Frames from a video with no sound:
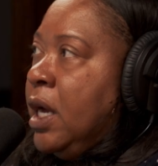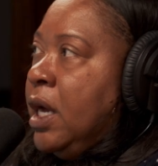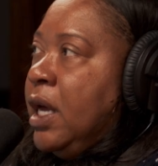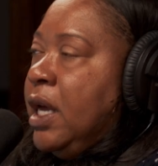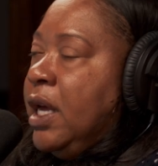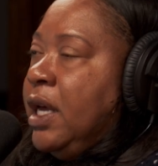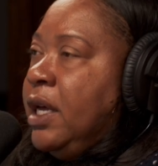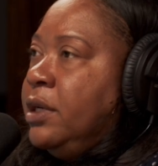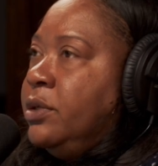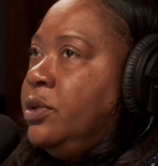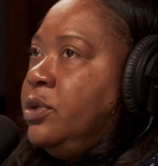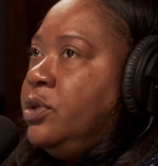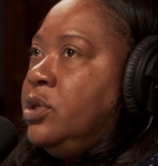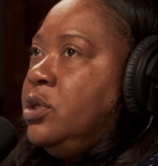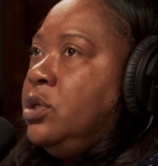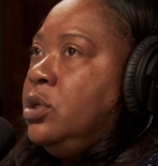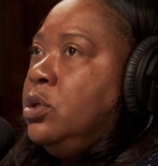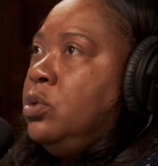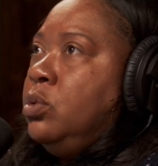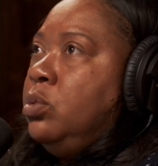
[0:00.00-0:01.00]
is
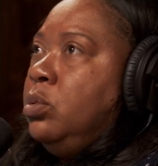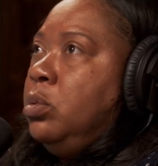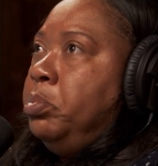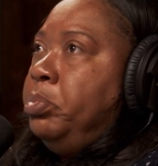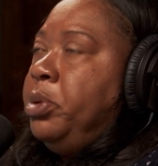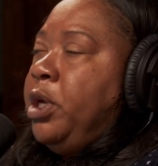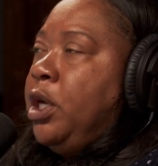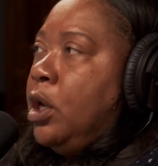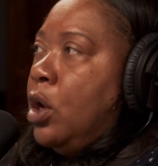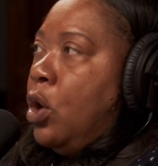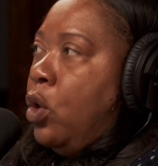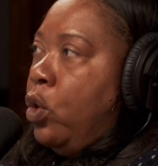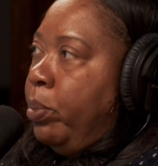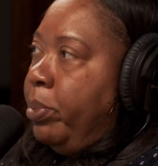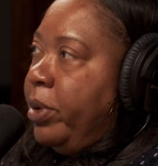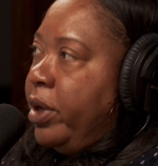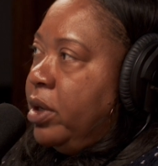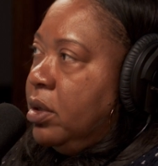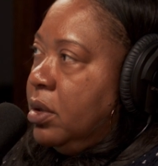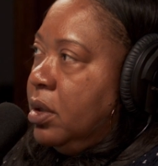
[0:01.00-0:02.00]
to be
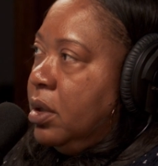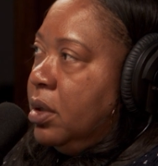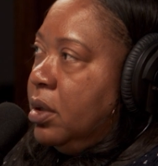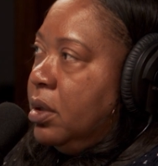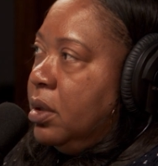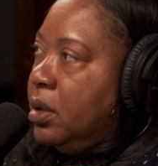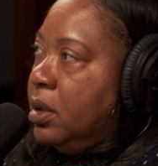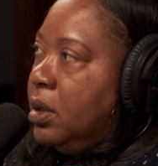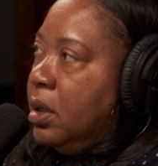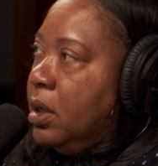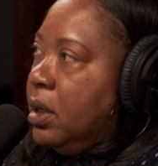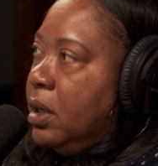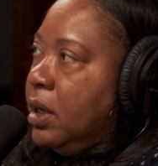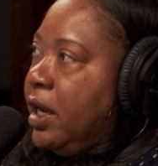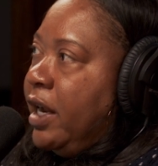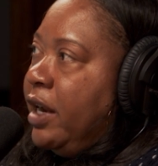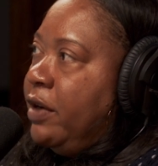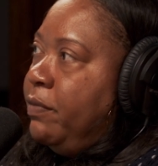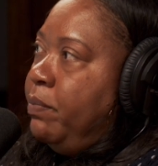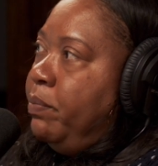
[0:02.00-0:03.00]
open
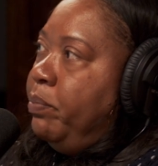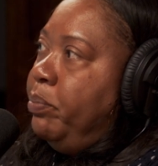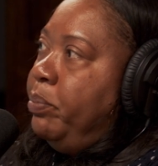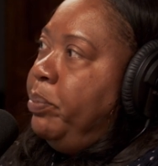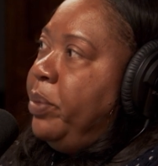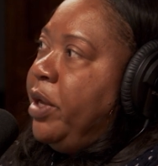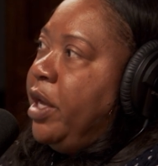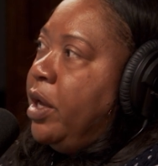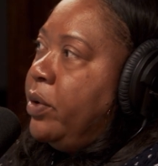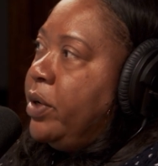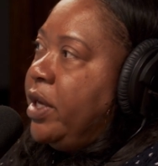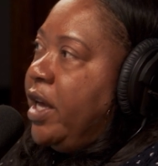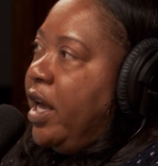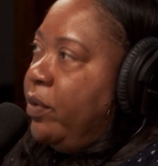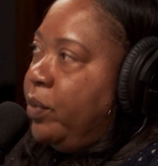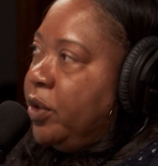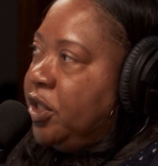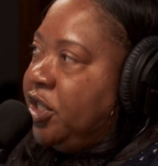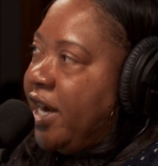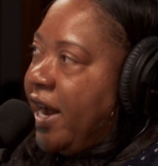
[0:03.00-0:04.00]
and be okay
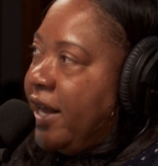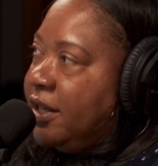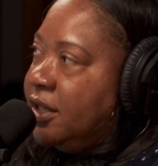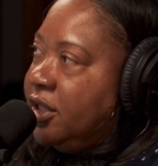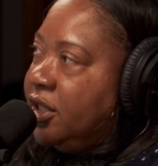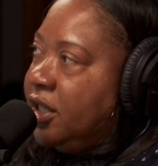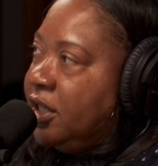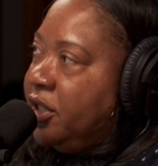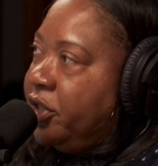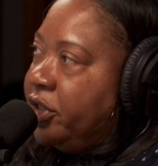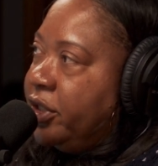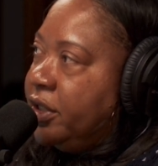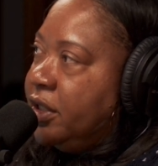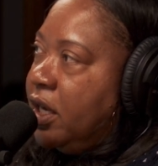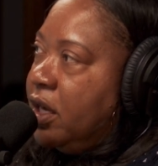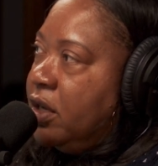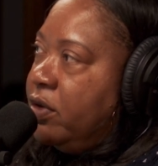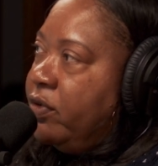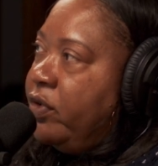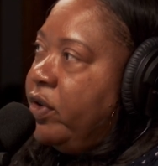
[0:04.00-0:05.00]
with challenging
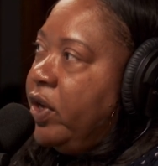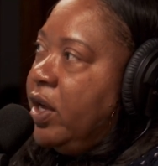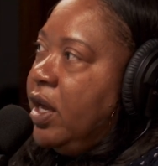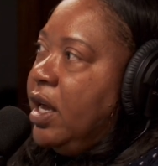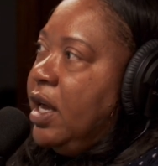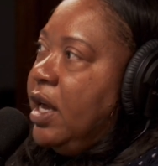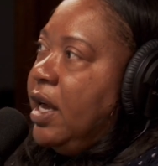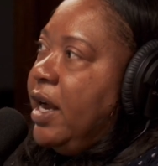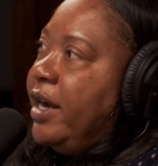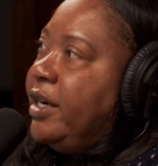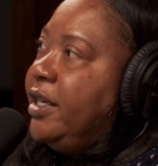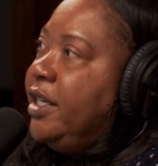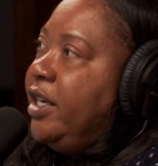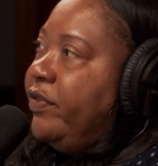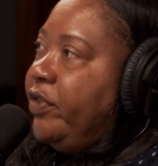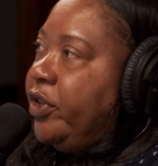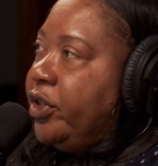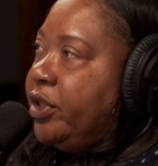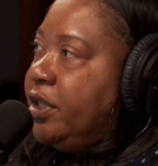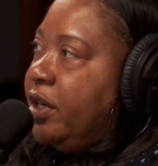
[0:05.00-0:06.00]
yourself and
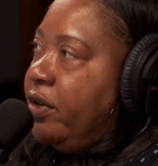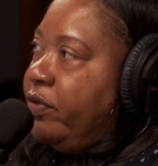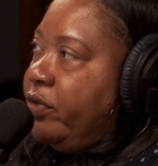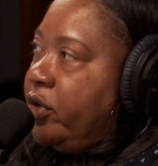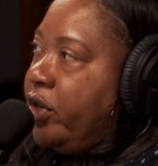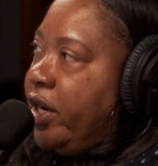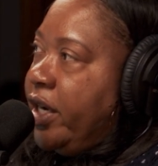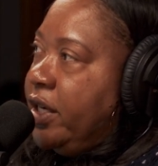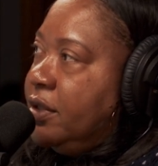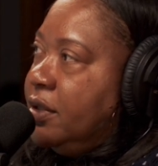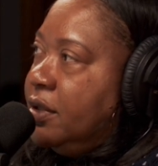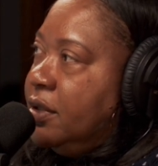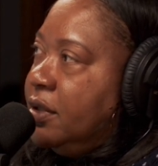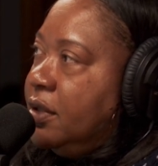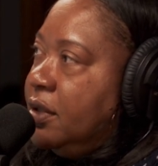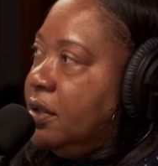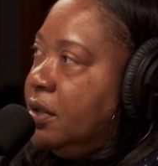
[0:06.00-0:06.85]
give yourself grace